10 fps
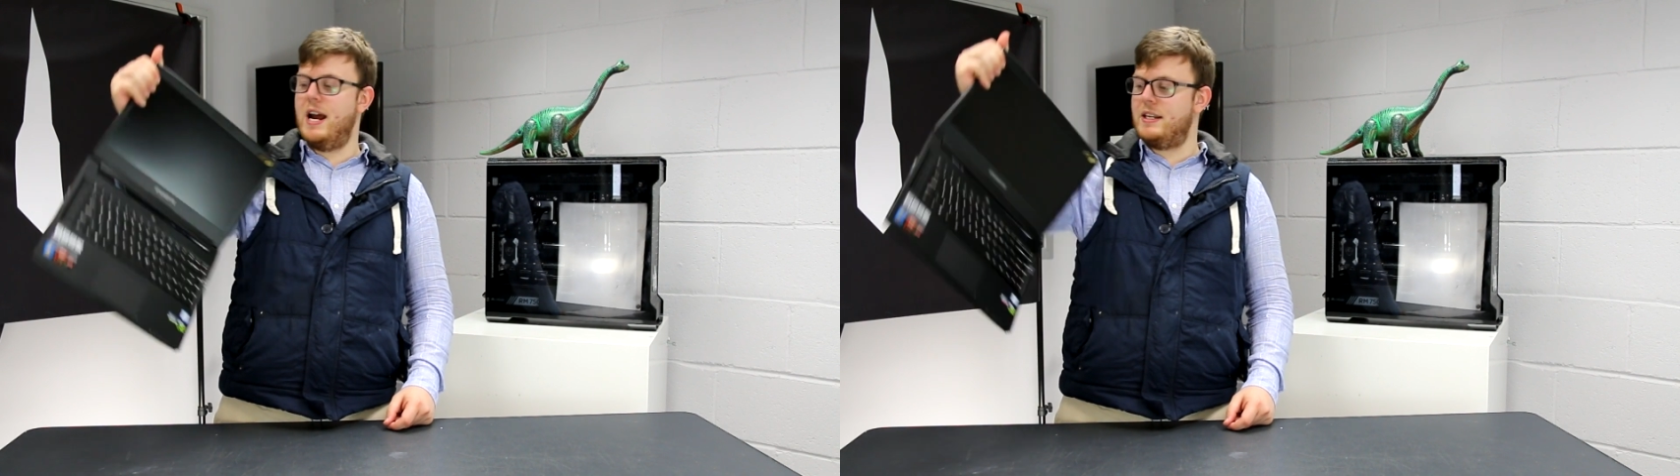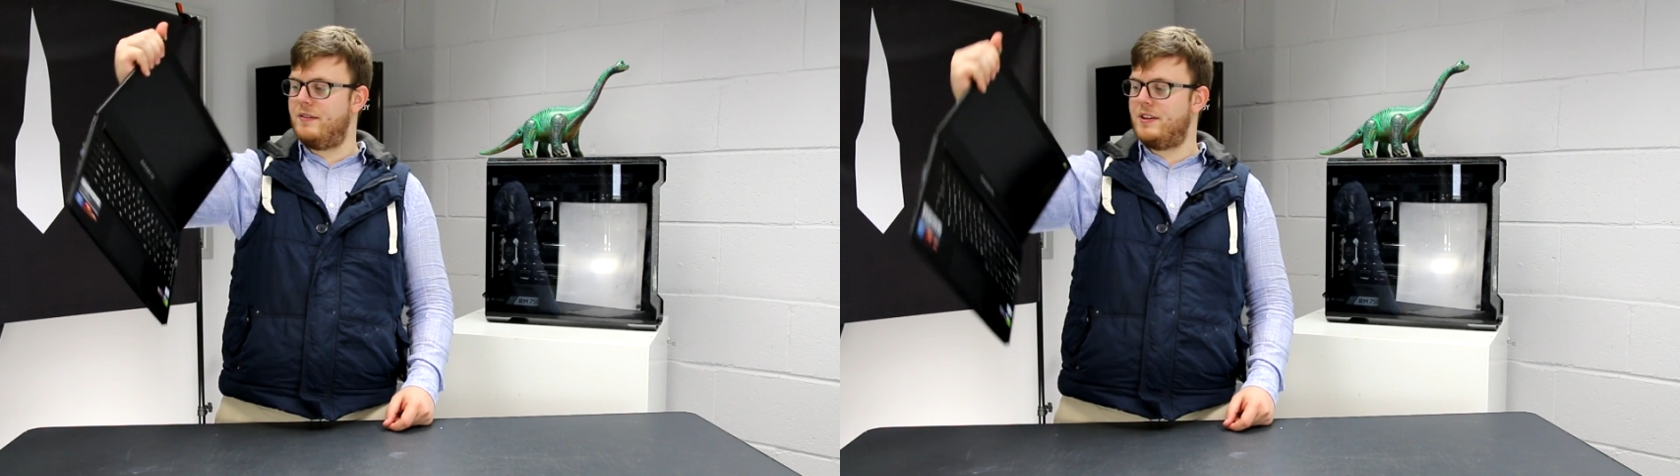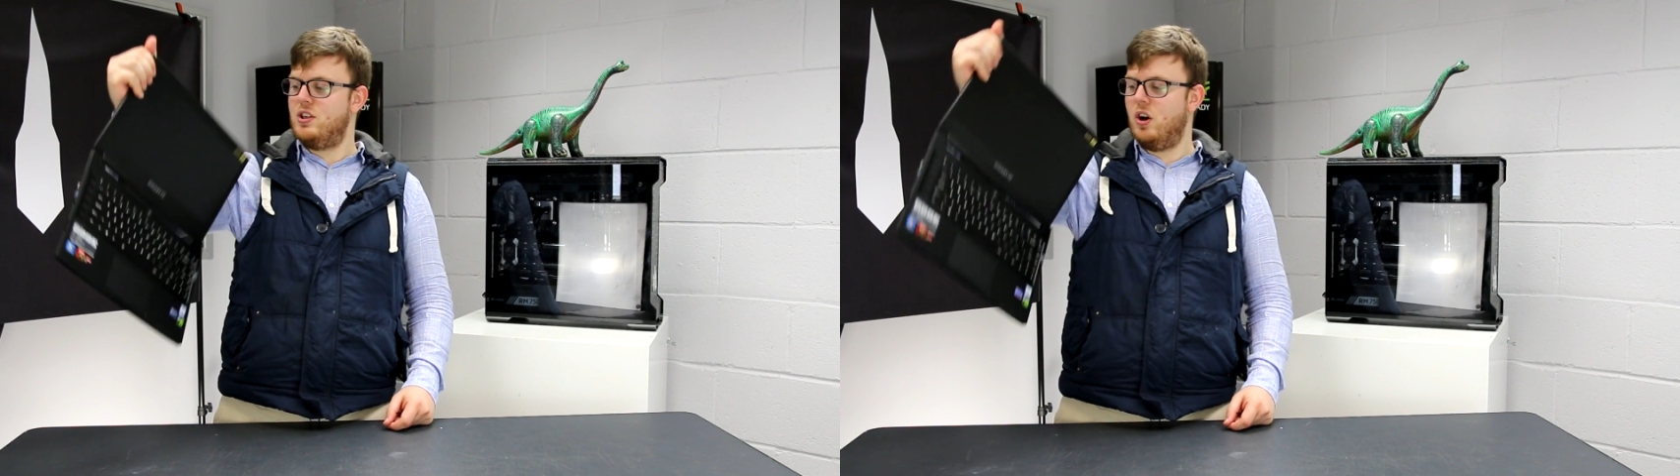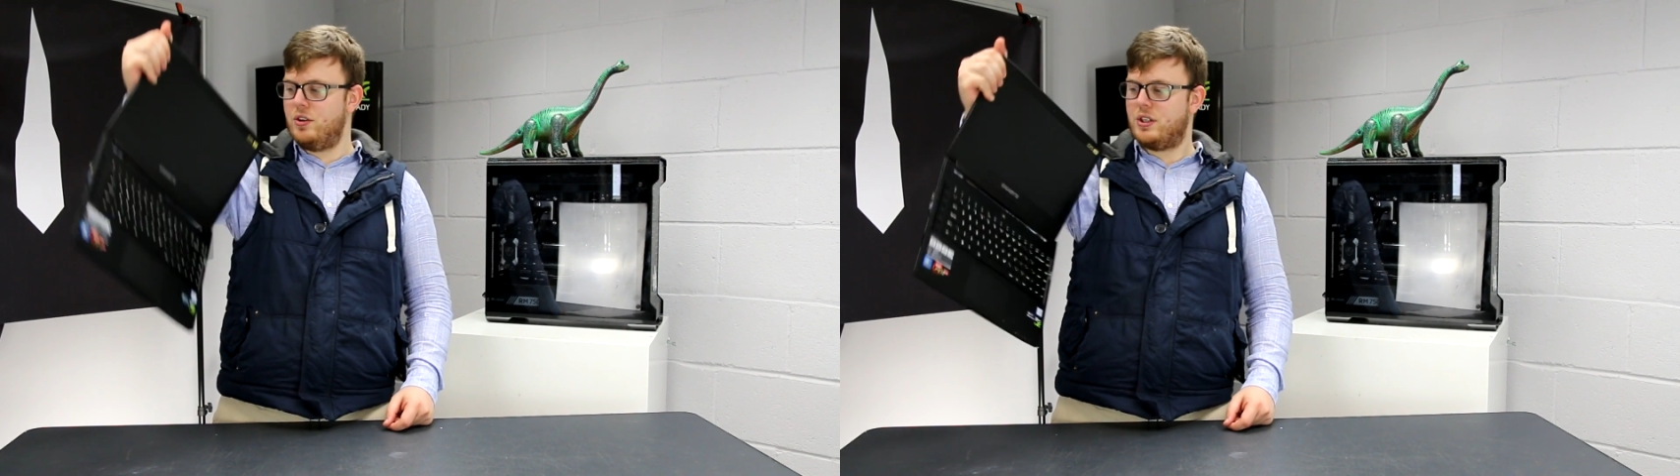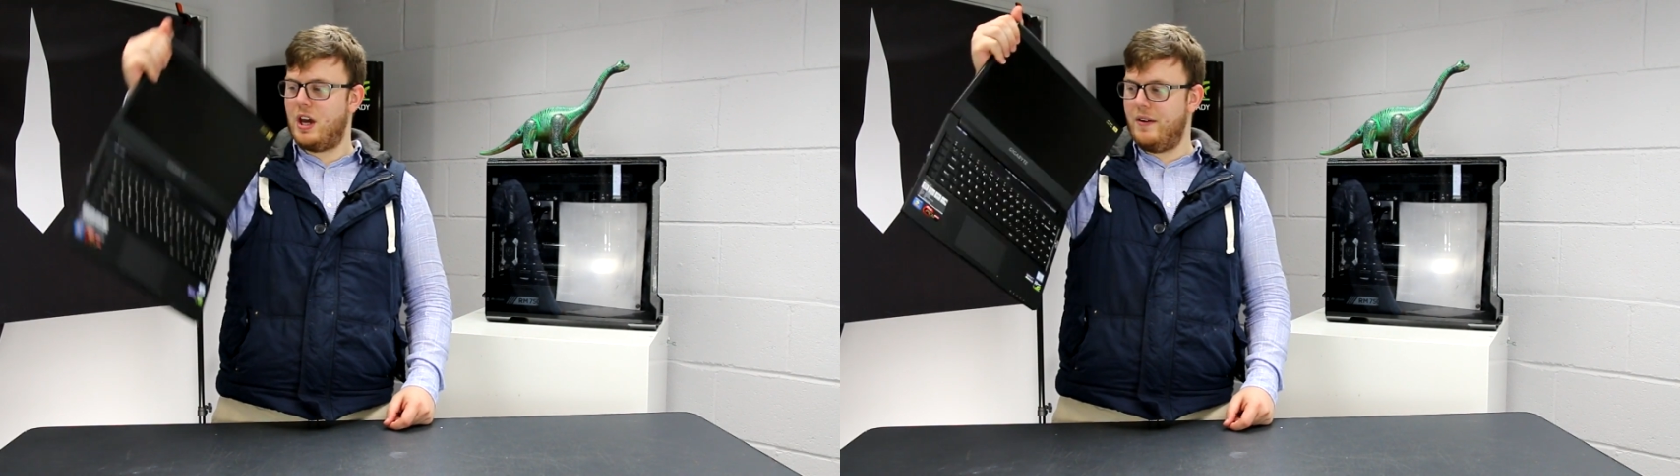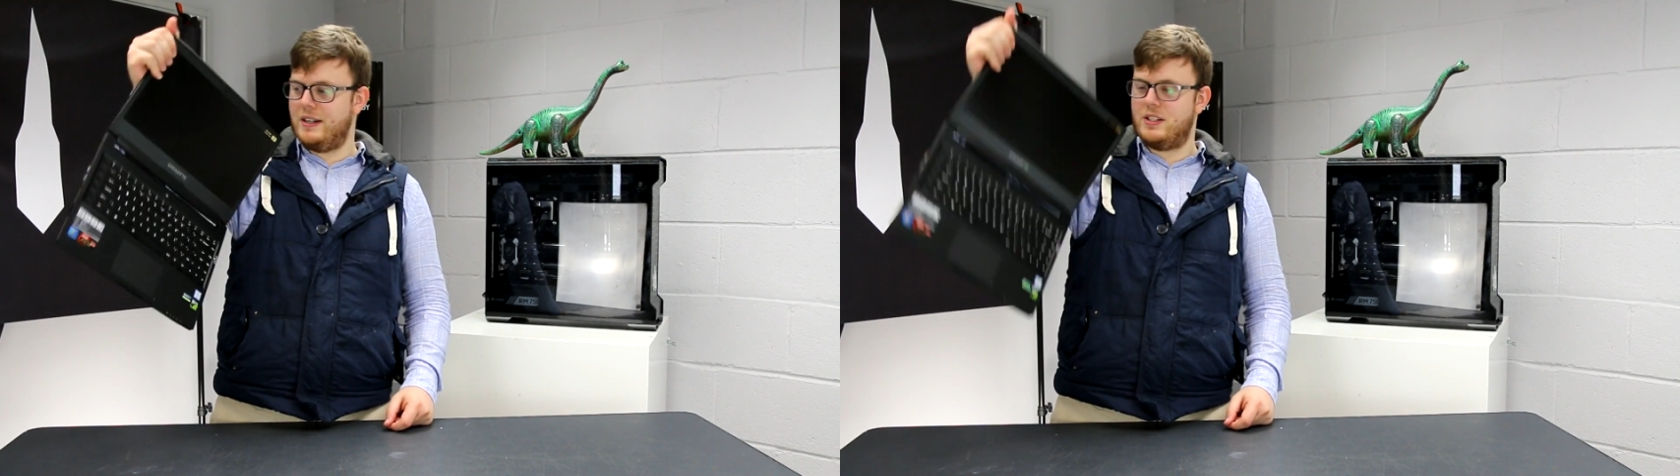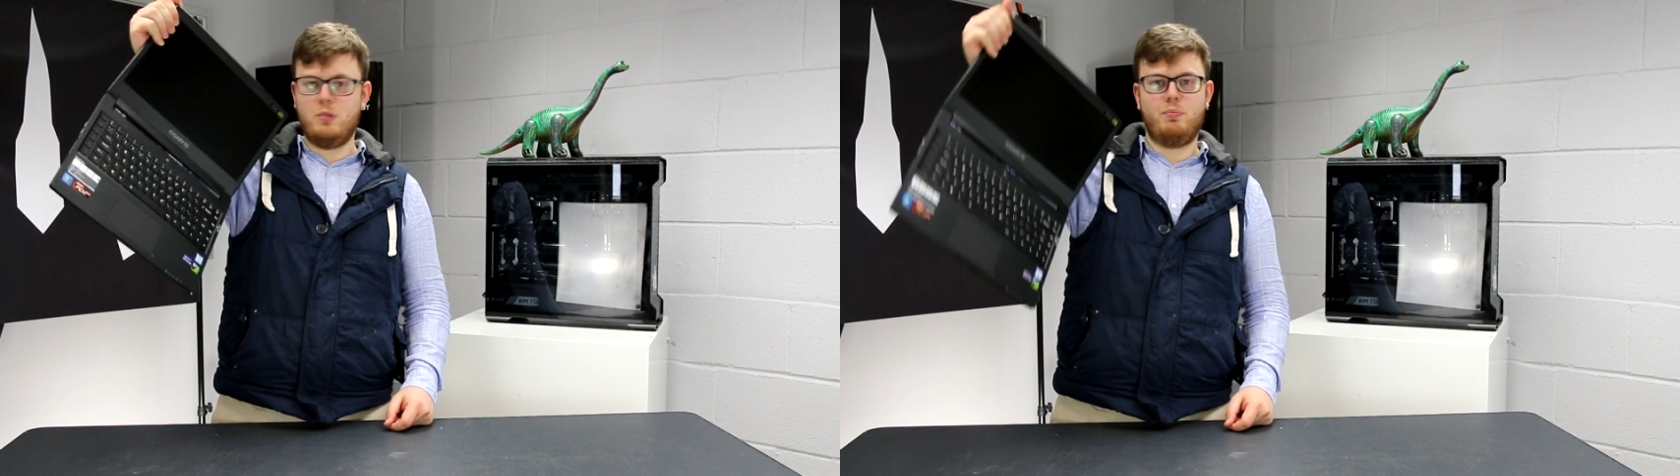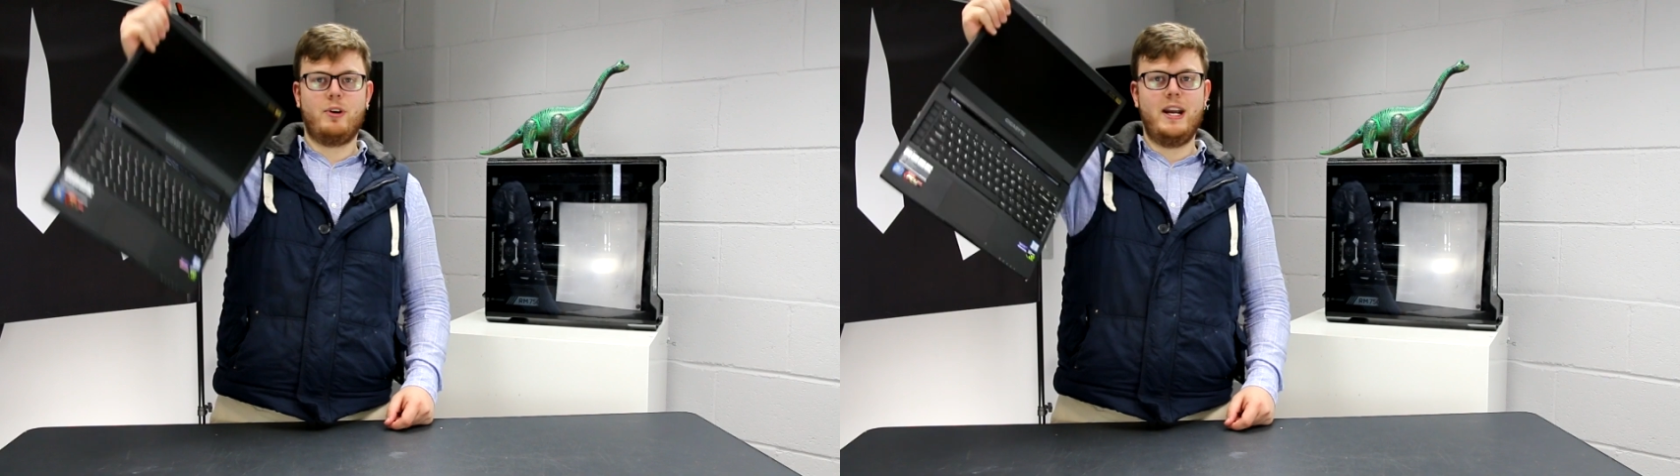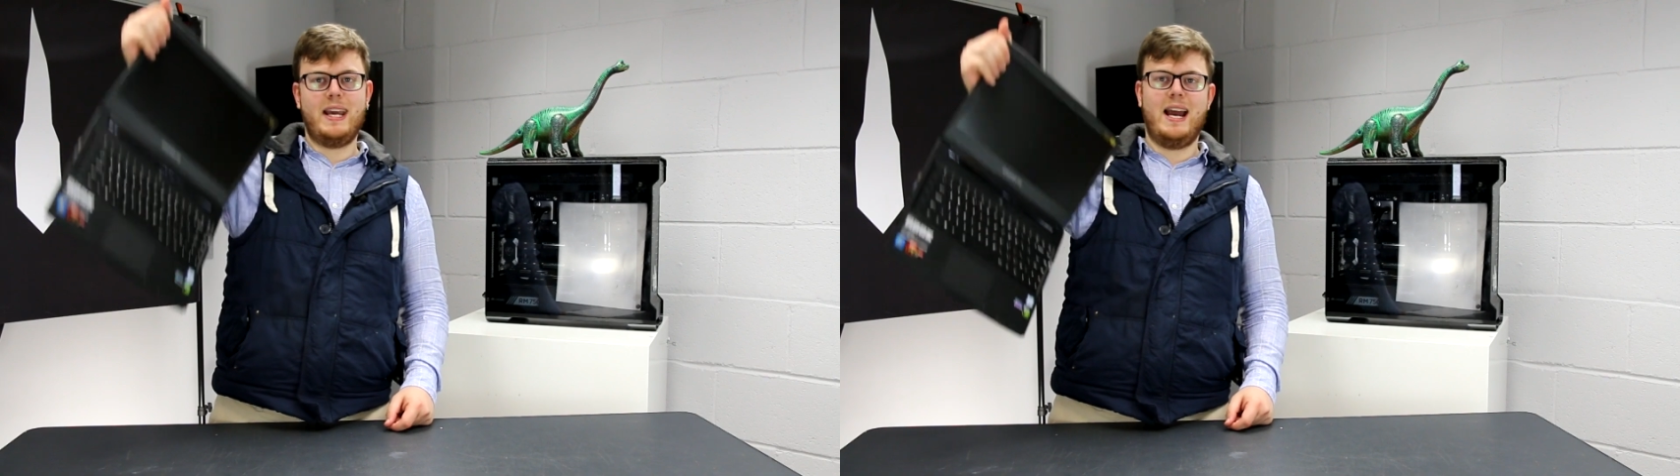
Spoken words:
as if it's not going to break